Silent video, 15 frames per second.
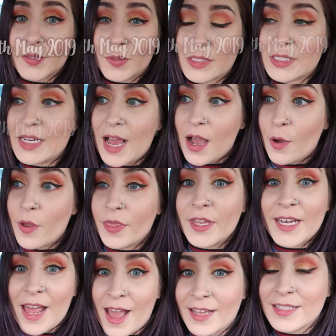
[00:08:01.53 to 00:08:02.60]
So it's now
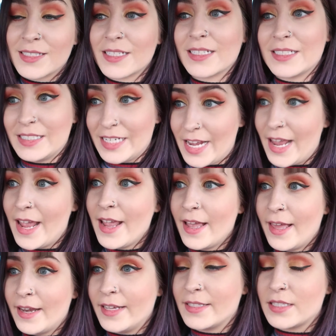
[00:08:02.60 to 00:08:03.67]
the next day.
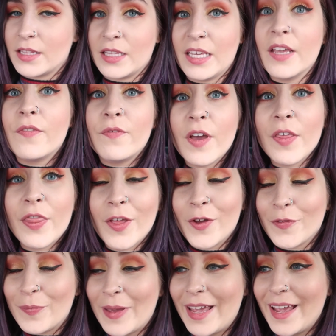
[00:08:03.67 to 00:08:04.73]
It is the 5th
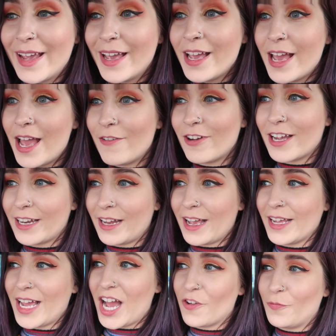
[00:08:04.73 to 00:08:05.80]
of May. Eric and
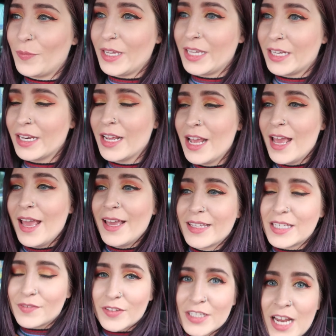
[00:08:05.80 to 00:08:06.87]
I have
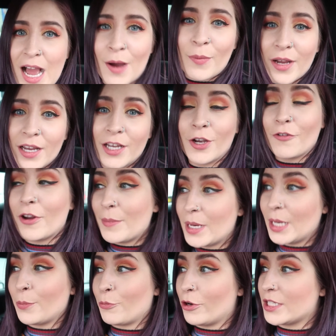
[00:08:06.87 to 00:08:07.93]
been given our
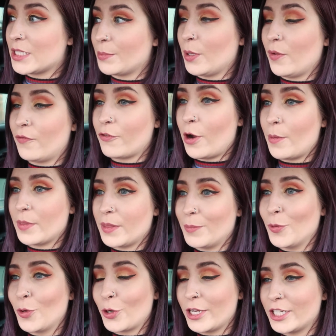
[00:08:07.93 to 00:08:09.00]
agreement in principle from the
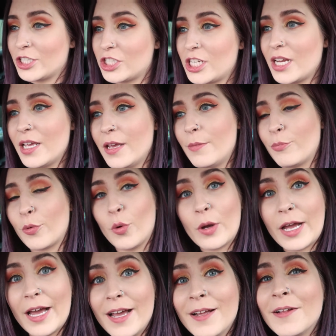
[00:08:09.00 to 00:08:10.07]
mortgage
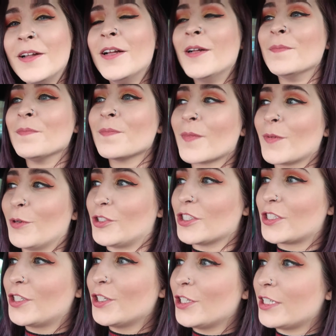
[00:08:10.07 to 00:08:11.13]
broker, which
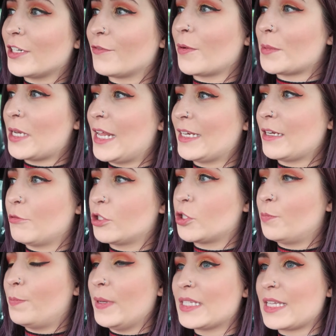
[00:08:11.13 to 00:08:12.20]
is good, and from the lender,
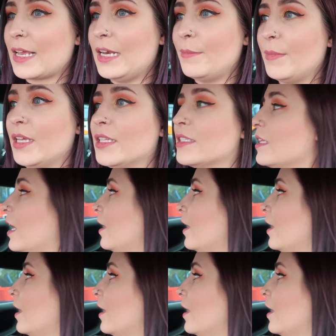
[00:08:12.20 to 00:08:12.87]
which basically means